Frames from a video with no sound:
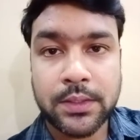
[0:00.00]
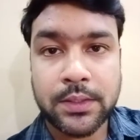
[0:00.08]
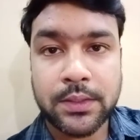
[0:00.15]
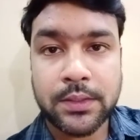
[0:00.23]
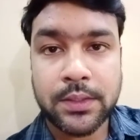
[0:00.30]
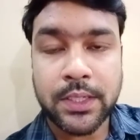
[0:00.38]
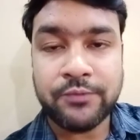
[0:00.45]

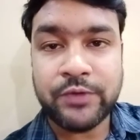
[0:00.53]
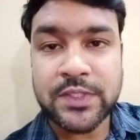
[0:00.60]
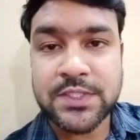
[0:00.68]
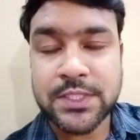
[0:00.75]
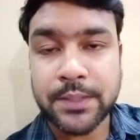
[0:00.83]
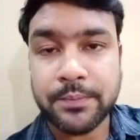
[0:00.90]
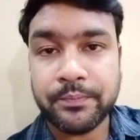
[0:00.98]
convince
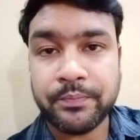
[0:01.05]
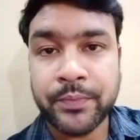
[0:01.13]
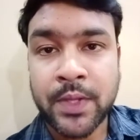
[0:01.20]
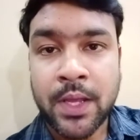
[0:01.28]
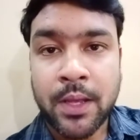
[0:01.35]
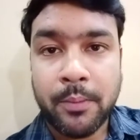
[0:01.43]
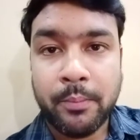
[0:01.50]
him
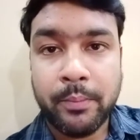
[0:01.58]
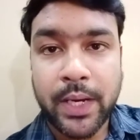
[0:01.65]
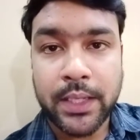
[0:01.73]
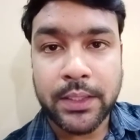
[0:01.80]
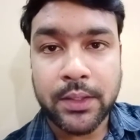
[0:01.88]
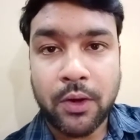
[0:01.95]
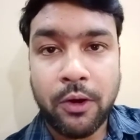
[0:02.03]

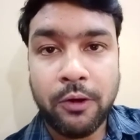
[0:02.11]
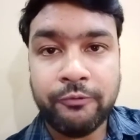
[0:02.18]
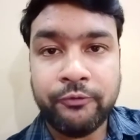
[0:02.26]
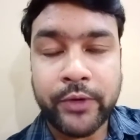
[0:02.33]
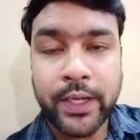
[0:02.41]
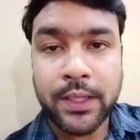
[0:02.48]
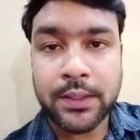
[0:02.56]
by
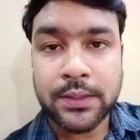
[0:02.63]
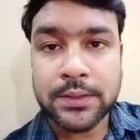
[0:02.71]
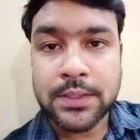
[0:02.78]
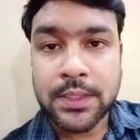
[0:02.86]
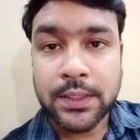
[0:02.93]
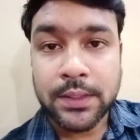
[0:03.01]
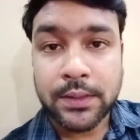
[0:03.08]
offering
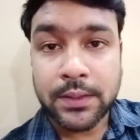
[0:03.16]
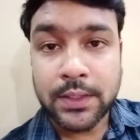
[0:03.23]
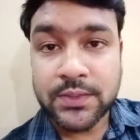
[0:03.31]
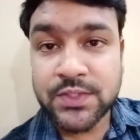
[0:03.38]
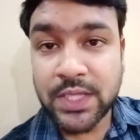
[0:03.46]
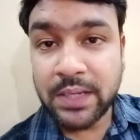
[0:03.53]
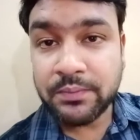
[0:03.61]
the
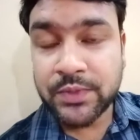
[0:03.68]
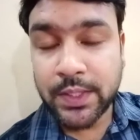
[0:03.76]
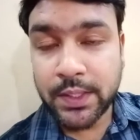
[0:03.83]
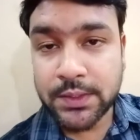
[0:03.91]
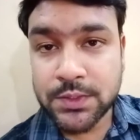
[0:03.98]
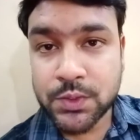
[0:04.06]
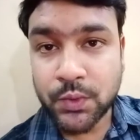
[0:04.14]
same
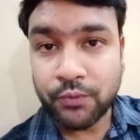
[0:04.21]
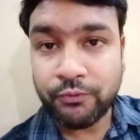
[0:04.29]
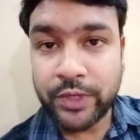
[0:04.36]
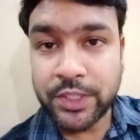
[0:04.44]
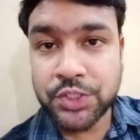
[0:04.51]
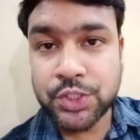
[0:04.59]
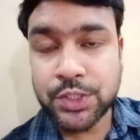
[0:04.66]
things
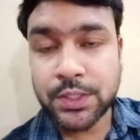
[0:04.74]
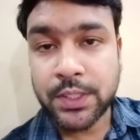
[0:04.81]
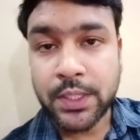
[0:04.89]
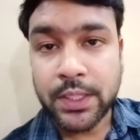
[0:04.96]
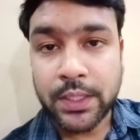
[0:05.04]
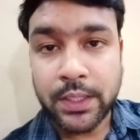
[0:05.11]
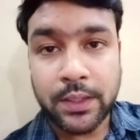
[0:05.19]
which
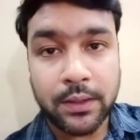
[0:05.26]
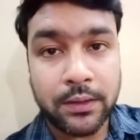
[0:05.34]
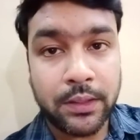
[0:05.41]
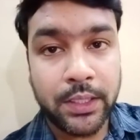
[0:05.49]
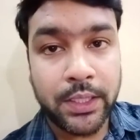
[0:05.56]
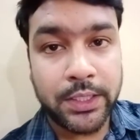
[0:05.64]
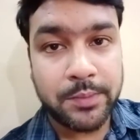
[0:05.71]
he
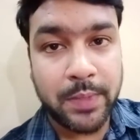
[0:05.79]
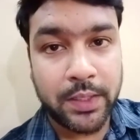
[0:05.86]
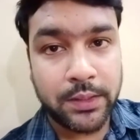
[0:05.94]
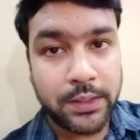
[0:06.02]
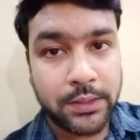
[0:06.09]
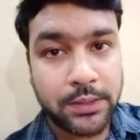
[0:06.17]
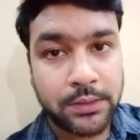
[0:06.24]
earlier
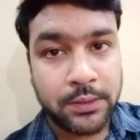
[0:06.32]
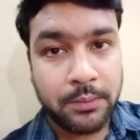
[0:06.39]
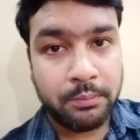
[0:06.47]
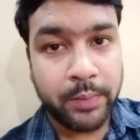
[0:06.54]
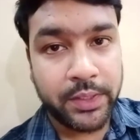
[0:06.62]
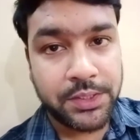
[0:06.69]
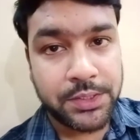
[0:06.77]
demanded,
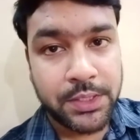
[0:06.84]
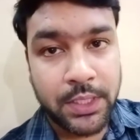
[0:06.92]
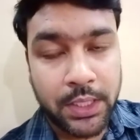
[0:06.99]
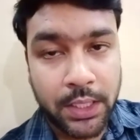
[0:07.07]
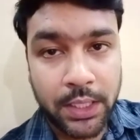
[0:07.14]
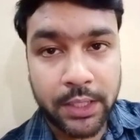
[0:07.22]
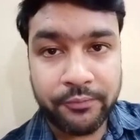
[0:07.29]
but
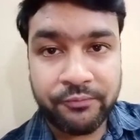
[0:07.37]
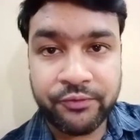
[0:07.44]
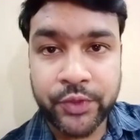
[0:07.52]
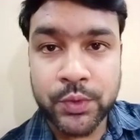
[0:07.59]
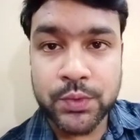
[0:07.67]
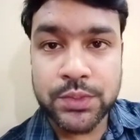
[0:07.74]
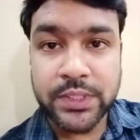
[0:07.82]
he
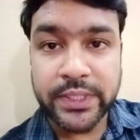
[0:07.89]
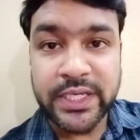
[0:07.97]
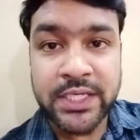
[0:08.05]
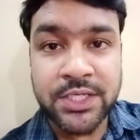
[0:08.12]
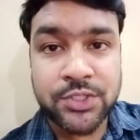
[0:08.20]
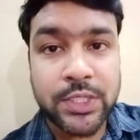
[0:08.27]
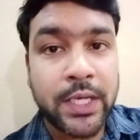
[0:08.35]
refused each and